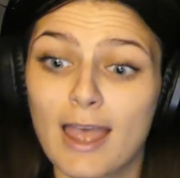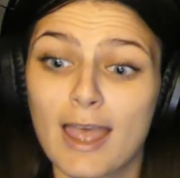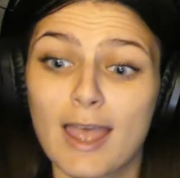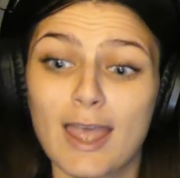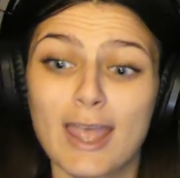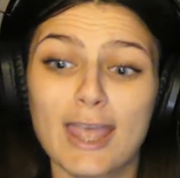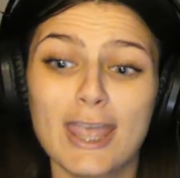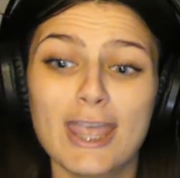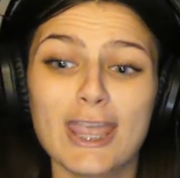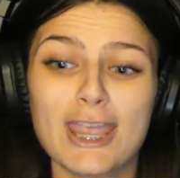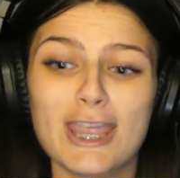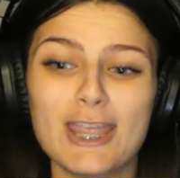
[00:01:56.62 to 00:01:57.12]

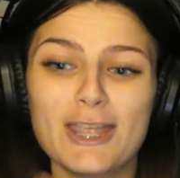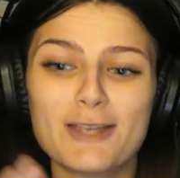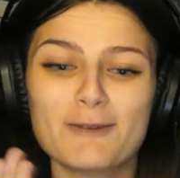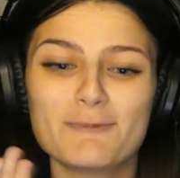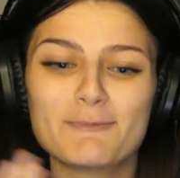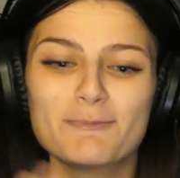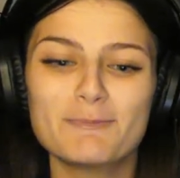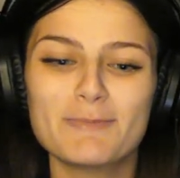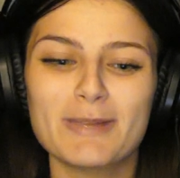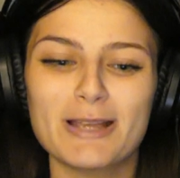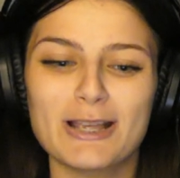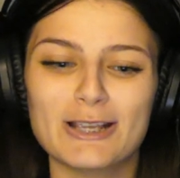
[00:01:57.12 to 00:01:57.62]
He
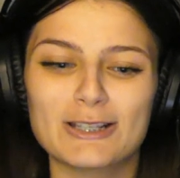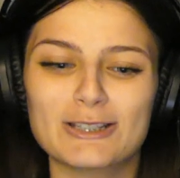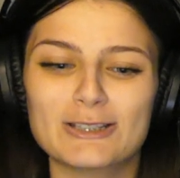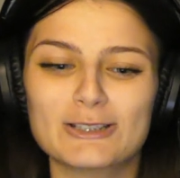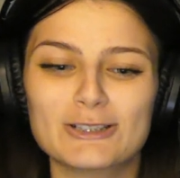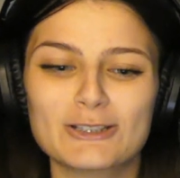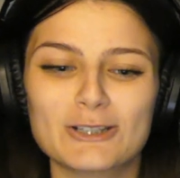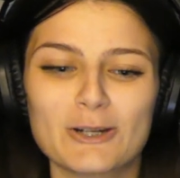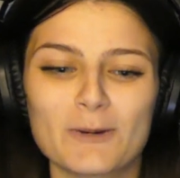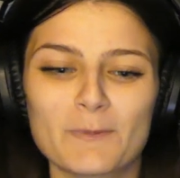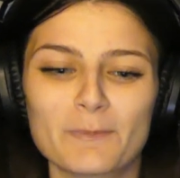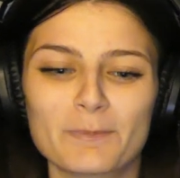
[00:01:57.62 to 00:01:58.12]

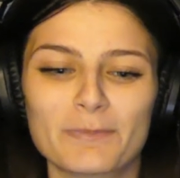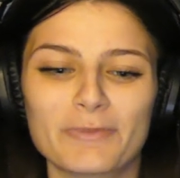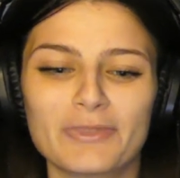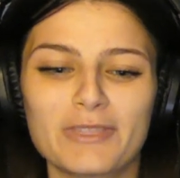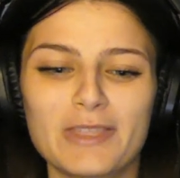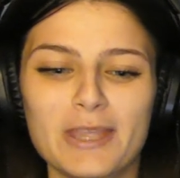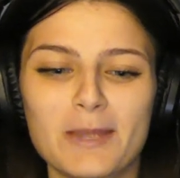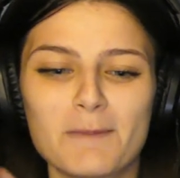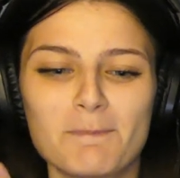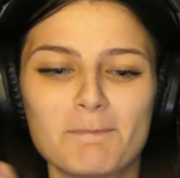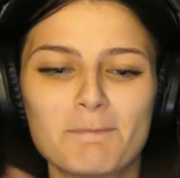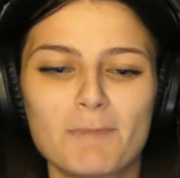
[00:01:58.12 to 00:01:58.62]
missed
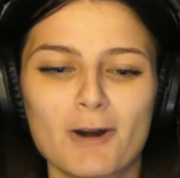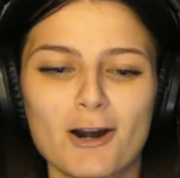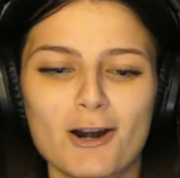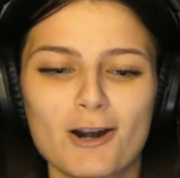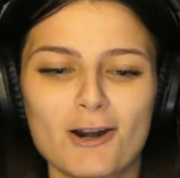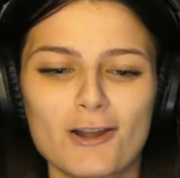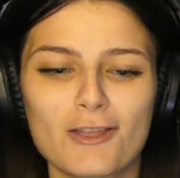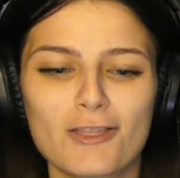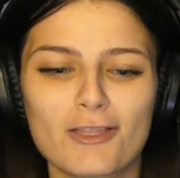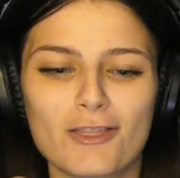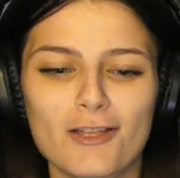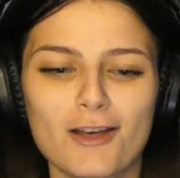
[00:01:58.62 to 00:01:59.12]
the
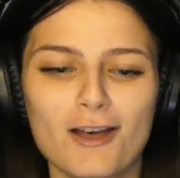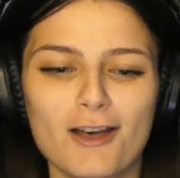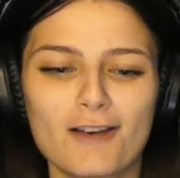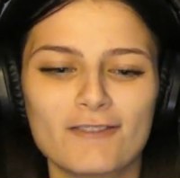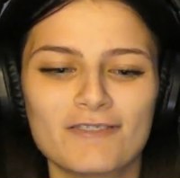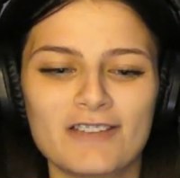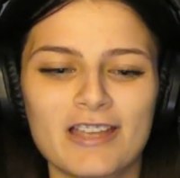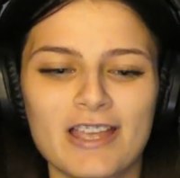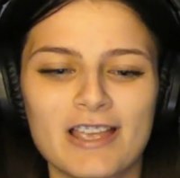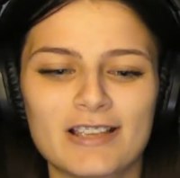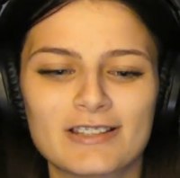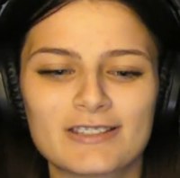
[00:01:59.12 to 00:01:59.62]
birth
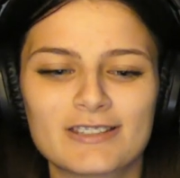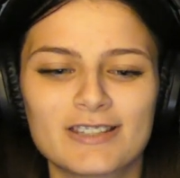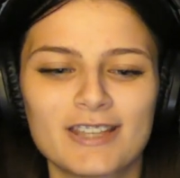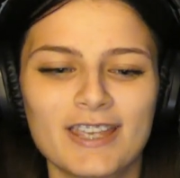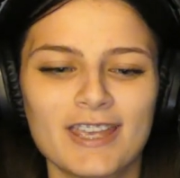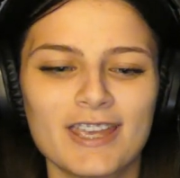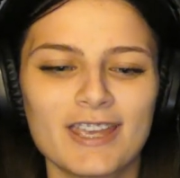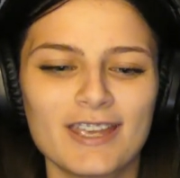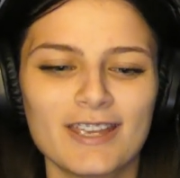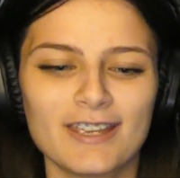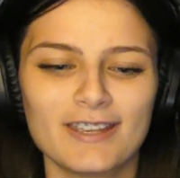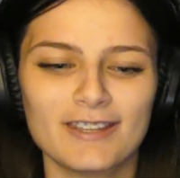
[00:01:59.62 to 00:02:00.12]
of his
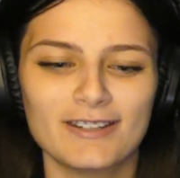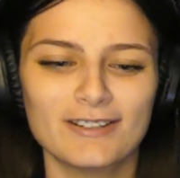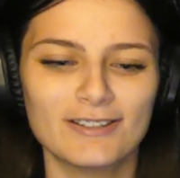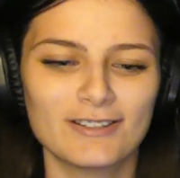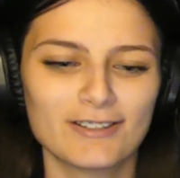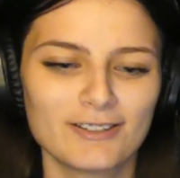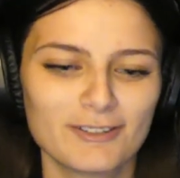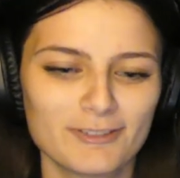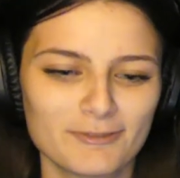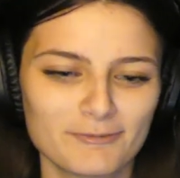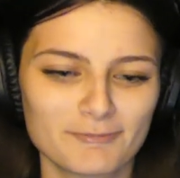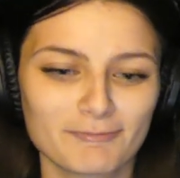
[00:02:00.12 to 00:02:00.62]
kid
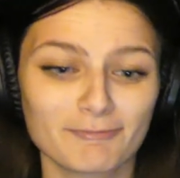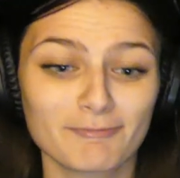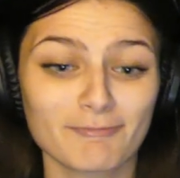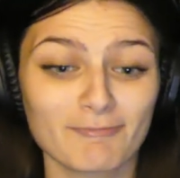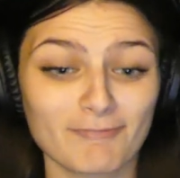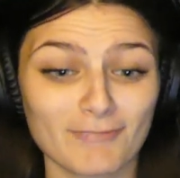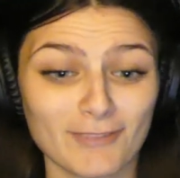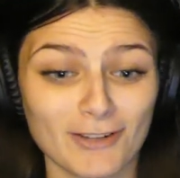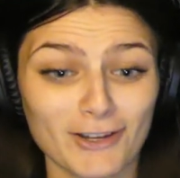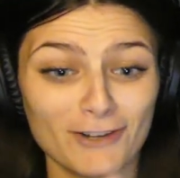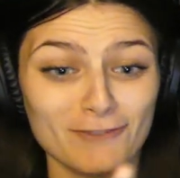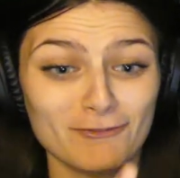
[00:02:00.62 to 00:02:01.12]

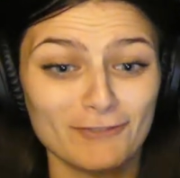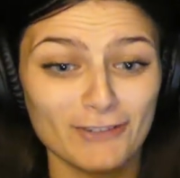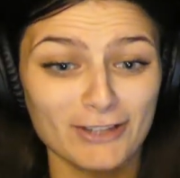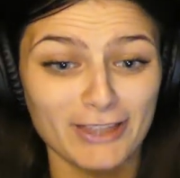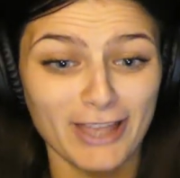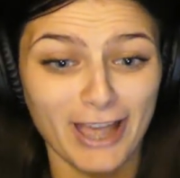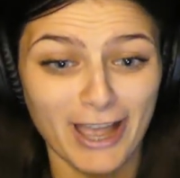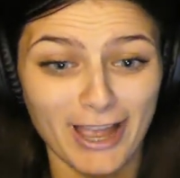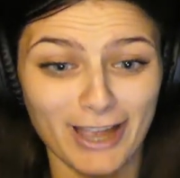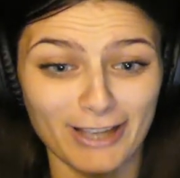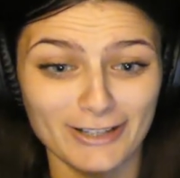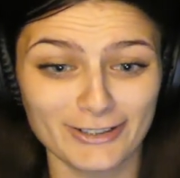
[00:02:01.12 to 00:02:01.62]
for
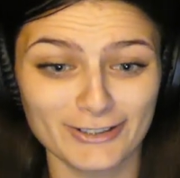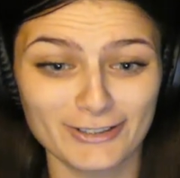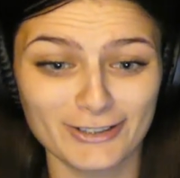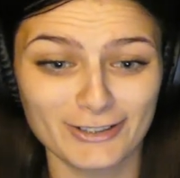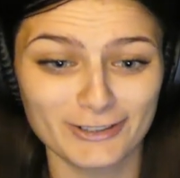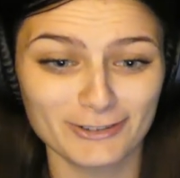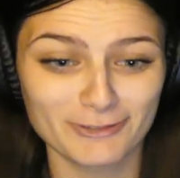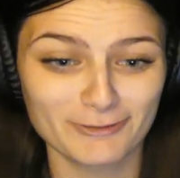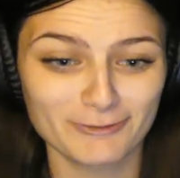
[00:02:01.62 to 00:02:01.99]
that.